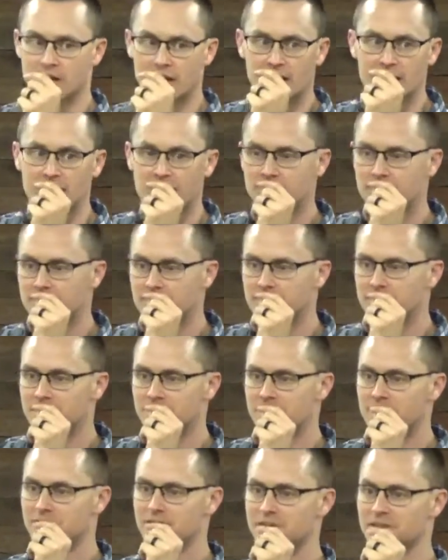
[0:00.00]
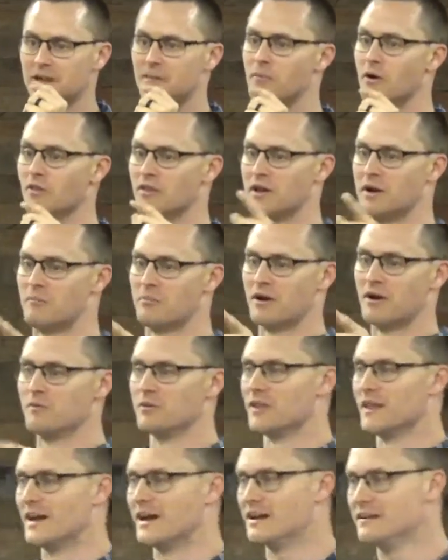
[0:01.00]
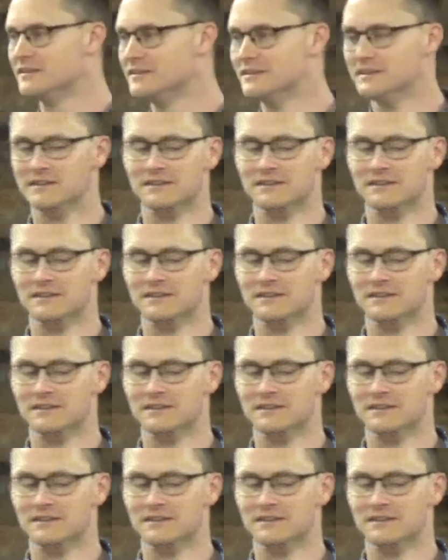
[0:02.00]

that. They both had a problem with that.